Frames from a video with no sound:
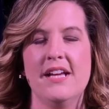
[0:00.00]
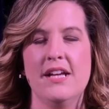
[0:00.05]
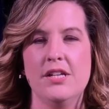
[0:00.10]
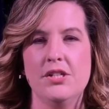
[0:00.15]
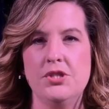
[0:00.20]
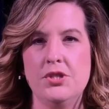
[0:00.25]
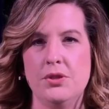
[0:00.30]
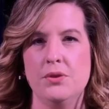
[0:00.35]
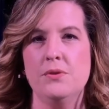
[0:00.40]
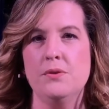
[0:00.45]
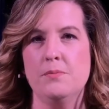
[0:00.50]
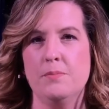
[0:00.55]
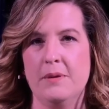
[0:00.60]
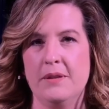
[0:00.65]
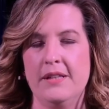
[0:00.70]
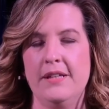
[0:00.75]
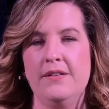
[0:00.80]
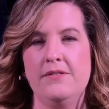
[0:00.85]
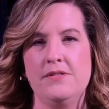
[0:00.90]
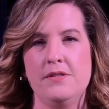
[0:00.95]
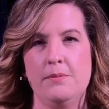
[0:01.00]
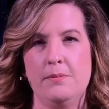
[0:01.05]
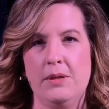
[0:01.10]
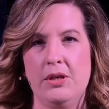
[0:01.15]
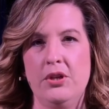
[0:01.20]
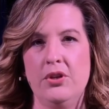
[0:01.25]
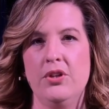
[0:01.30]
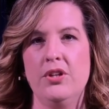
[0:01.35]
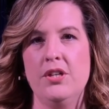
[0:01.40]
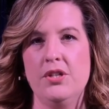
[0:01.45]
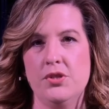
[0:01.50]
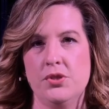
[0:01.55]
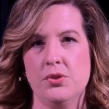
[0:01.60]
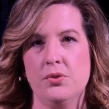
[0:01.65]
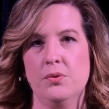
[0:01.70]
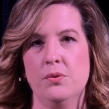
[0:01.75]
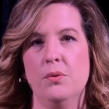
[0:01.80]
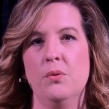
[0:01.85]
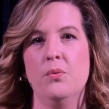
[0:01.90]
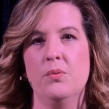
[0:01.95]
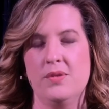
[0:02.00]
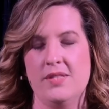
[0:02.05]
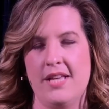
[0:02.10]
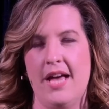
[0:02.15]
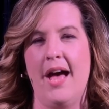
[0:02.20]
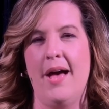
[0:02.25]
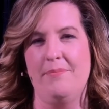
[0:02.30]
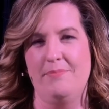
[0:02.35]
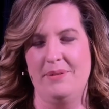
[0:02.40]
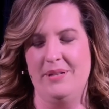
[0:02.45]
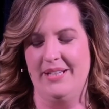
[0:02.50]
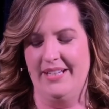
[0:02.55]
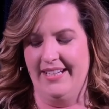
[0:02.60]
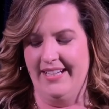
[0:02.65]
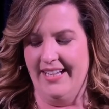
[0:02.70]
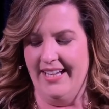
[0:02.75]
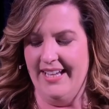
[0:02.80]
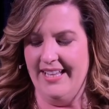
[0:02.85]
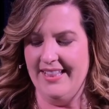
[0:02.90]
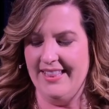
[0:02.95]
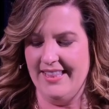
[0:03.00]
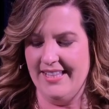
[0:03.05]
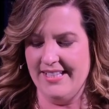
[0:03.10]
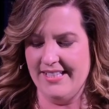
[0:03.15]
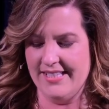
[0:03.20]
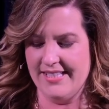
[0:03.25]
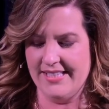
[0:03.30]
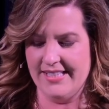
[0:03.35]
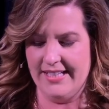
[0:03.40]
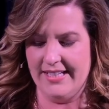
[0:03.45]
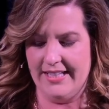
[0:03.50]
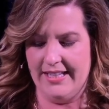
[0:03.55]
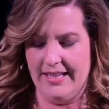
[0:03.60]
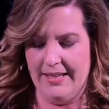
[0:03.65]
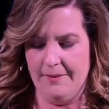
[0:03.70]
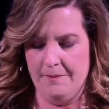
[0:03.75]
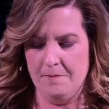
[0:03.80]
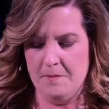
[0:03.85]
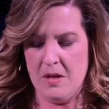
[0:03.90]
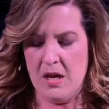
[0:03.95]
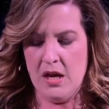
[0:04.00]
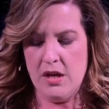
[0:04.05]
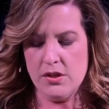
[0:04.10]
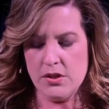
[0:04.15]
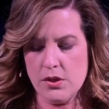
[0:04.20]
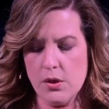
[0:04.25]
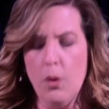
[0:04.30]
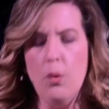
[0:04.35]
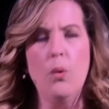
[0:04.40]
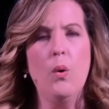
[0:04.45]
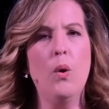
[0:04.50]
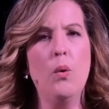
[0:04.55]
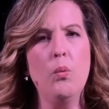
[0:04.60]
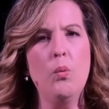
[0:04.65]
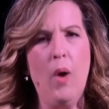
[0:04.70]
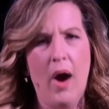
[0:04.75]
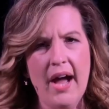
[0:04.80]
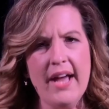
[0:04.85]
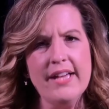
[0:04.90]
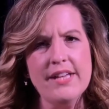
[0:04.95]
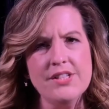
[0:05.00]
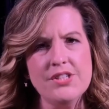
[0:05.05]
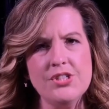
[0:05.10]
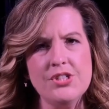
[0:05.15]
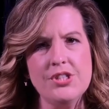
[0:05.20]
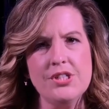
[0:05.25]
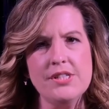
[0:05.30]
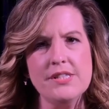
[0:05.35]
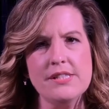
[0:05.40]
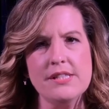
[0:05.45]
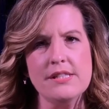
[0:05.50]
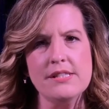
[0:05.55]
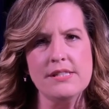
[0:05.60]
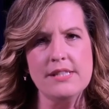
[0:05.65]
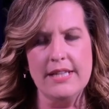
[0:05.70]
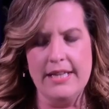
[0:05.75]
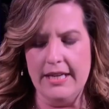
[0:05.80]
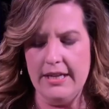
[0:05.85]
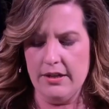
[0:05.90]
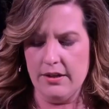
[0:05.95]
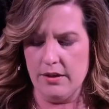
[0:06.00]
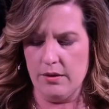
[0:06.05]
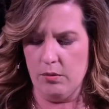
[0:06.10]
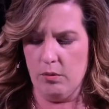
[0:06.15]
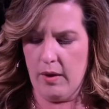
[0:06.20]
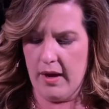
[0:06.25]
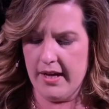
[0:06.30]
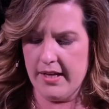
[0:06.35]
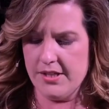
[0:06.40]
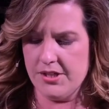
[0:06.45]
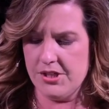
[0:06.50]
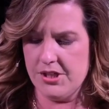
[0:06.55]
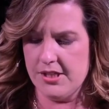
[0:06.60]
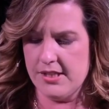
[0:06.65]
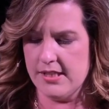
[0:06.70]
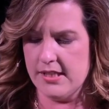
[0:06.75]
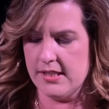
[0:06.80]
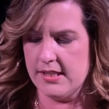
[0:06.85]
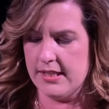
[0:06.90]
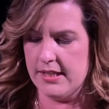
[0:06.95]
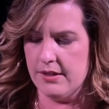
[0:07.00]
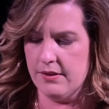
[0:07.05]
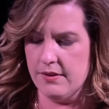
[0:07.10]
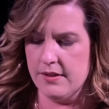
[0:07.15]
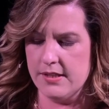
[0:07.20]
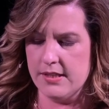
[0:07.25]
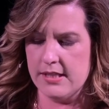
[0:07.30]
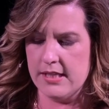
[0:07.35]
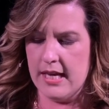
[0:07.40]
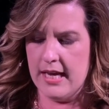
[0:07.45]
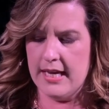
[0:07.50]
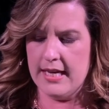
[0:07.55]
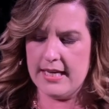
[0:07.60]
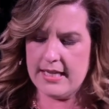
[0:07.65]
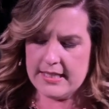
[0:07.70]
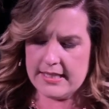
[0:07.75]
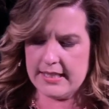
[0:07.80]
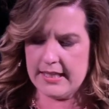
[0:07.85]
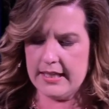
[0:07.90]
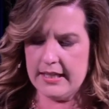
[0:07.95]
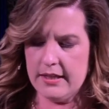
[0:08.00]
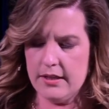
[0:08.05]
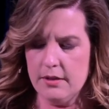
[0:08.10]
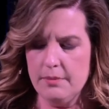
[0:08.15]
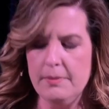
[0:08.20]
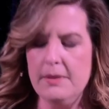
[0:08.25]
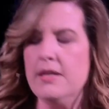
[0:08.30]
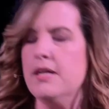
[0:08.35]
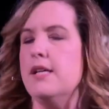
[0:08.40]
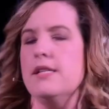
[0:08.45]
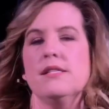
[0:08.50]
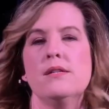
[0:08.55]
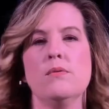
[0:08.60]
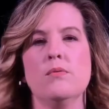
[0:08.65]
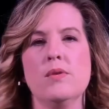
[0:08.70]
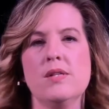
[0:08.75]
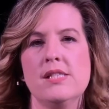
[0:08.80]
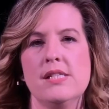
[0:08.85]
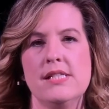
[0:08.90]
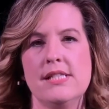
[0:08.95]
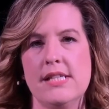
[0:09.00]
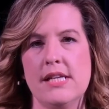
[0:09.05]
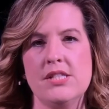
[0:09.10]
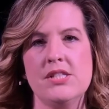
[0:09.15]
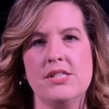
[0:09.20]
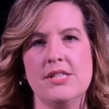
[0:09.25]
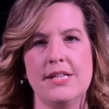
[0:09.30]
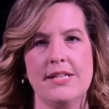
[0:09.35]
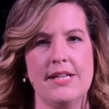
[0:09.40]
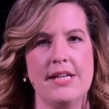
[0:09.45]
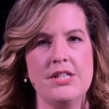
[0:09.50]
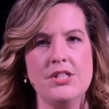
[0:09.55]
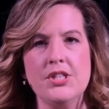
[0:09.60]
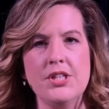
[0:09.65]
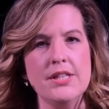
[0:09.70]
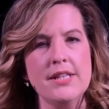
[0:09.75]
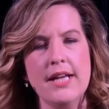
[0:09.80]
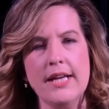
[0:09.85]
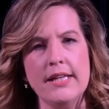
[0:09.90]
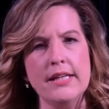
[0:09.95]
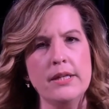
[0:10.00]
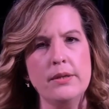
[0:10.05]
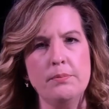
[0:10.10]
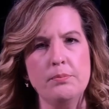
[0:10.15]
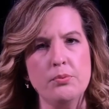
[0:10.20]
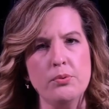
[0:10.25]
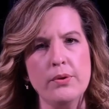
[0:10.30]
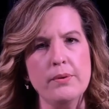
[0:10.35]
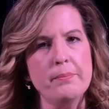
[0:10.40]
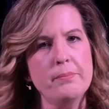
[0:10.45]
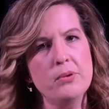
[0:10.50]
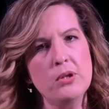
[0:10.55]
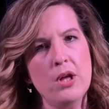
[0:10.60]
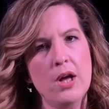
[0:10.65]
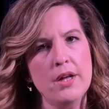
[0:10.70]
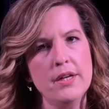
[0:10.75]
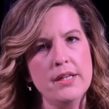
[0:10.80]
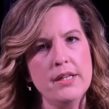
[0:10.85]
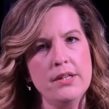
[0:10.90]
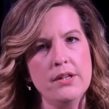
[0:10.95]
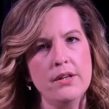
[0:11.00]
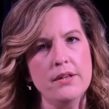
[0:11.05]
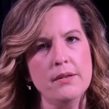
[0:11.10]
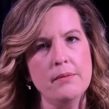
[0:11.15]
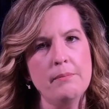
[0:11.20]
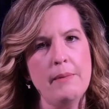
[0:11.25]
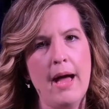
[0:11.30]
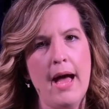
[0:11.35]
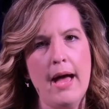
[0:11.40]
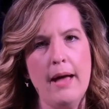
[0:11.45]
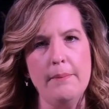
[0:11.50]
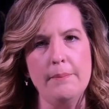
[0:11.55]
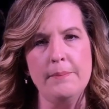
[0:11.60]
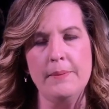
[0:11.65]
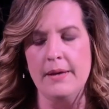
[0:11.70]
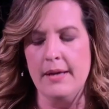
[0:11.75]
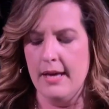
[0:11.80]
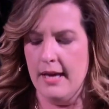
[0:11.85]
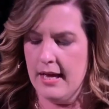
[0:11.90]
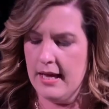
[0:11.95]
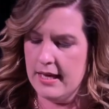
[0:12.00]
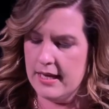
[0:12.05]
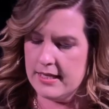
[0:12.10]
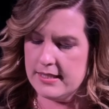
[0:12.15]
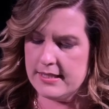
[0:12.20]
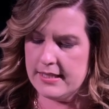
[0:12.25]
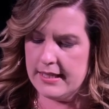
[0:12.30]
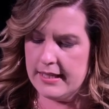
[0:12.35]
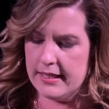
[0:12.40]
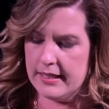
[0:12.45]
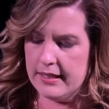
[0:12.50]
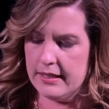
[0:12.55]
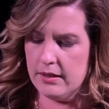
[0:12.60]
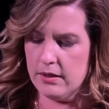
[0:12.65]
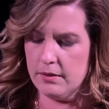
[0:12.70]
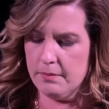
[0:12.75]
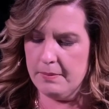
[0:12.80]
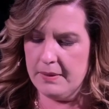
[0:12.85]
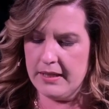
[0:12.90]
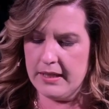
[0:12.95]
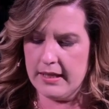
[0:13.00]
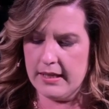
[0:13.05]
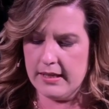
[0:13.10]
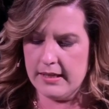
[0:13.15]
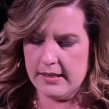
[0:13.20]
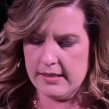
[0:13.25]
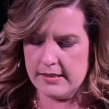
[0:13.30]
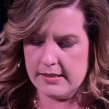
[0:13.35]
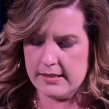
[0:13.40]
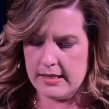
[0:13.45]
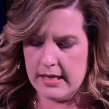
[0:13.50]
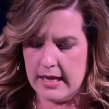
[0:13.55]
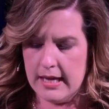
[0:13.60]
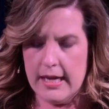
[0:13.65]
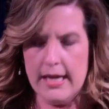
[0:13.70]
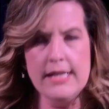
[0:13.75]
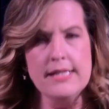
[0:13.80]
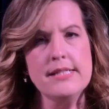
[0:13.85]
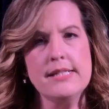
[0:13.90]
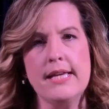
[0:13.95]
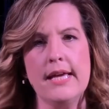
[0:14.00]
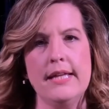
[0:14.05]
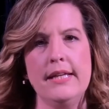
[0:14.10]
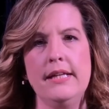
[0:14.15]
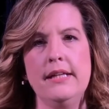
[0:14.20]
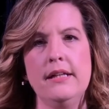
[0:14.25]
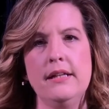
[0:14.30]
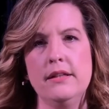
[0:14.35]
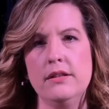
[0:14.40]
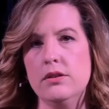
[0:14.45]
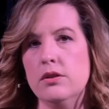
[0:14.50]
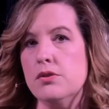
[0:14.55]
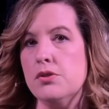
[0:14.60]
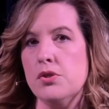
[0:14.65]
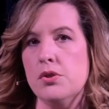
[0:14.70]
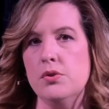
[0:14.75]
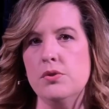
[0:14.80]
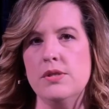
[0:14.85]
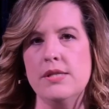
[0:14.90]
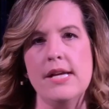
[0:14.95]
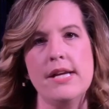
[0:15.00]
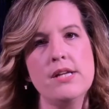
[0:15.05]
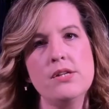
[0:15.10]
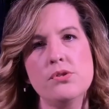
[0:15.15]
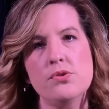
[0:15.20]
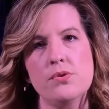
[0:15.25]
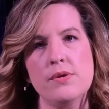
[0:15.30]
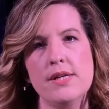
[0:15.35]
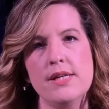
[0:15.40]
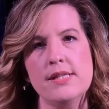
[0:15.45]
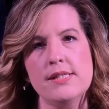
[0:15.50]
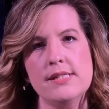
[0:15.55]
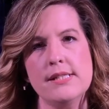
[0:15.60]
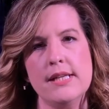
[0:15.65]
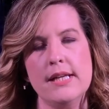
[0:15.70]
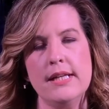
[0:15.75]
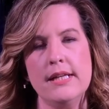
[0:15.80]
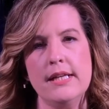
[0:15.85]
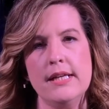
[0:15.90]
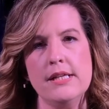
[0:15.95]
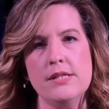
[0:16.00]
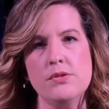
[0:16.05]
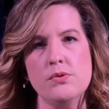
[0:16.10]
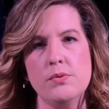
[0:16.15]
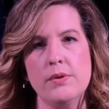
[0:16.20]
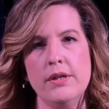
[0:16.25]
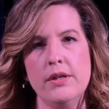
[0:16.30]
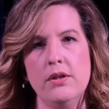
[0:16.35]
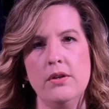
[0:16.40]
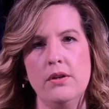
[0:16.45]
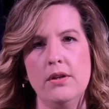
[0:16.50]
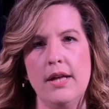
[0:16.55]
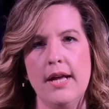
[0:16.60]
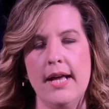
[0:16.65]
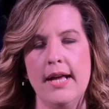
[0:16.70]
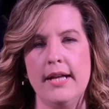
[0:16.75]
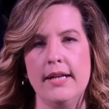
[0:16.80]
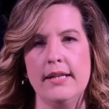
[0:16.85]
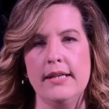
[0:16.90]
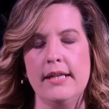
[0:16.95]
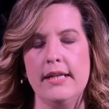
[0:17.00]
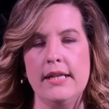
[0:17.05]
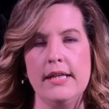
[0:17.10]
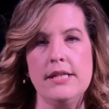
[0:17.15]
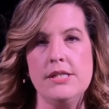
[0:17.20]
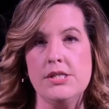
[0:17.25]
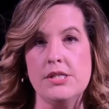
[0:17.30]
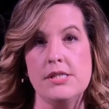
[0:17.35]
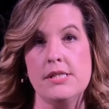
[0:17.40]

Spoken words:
Jews believed to be good and true was happening in this city. So why is Jesus here? Why is Jesus here? Is he here because it was a destination that he pre-plotted on the map? Is he here because it's getting a little too dangerous in Israel and he just